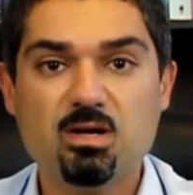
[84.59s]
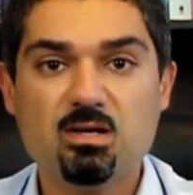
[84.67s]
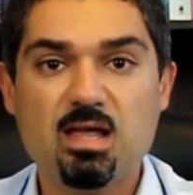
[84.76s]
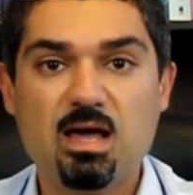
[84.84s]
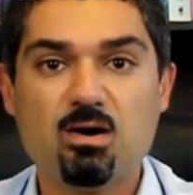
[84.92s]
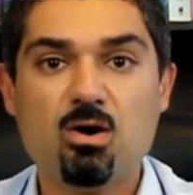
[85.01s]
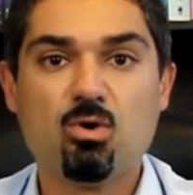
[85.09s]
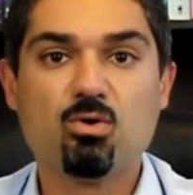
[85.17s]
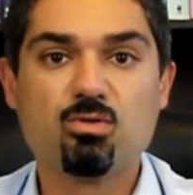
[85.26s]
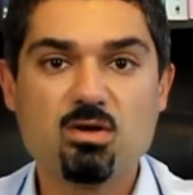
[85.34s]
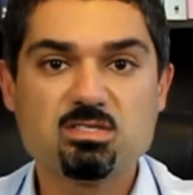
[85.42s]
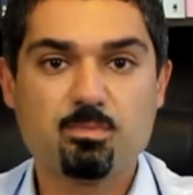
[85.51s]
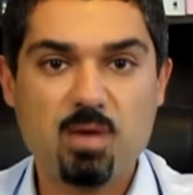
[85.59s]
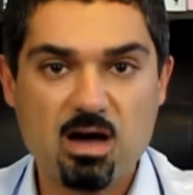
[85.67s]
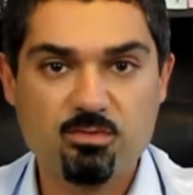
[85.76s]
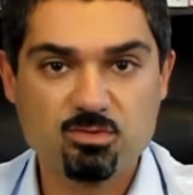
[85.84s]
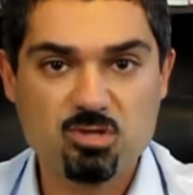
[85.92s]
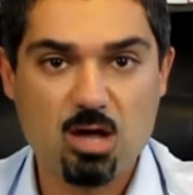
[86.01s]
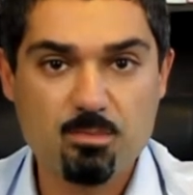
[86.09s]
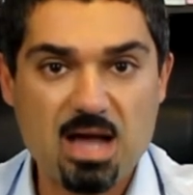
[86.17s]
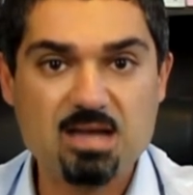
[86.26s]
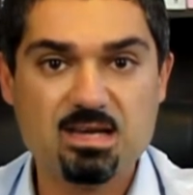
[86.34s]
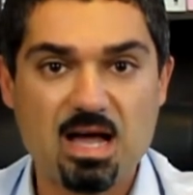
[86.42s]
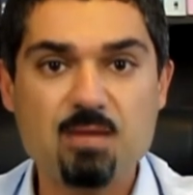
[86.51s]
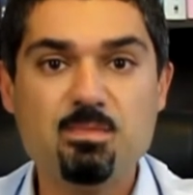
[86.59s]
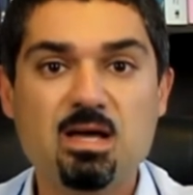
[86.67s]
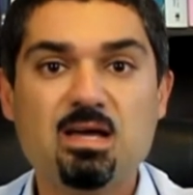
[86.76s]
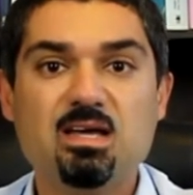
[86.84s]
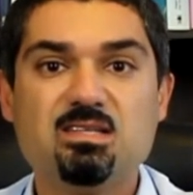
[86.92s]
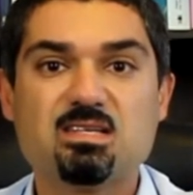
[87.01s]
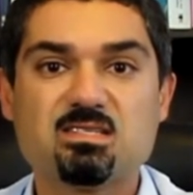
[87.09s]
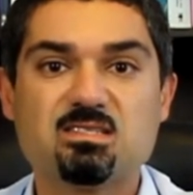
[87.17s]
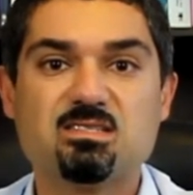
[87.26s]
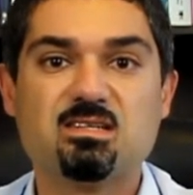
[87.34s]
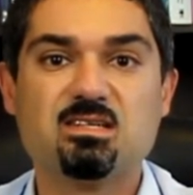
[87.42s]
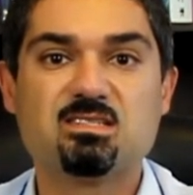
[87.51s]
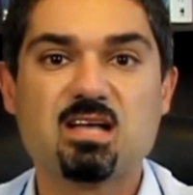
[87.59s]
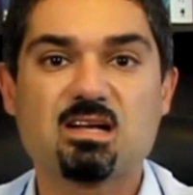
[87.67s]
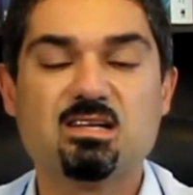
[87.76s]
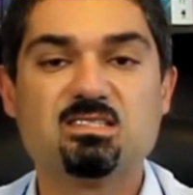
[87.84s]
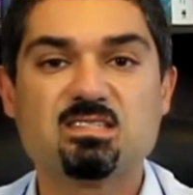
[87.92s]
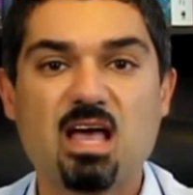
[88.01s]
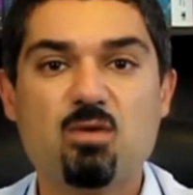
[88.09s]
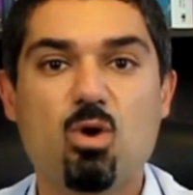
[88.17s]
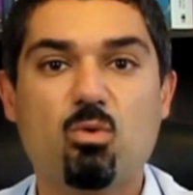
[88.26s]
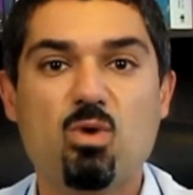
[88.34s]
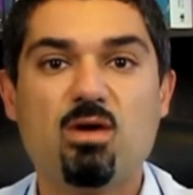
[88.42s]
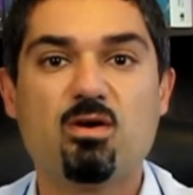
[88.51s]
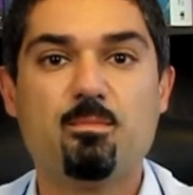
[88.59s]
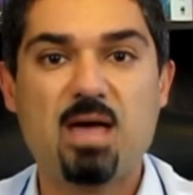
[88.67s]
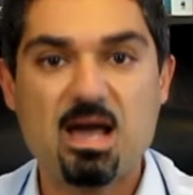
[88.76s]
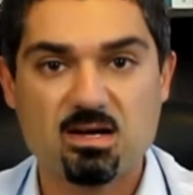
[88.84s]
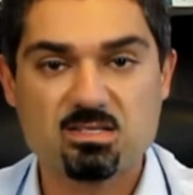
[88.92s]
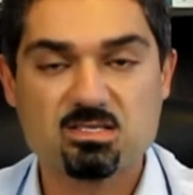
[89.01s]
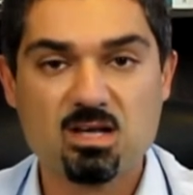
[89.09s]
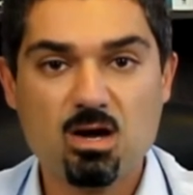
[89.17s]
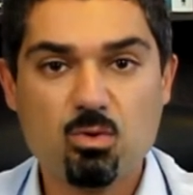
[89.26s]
Now, although it's a powerful domain name, it doesn't exactly say what we're about.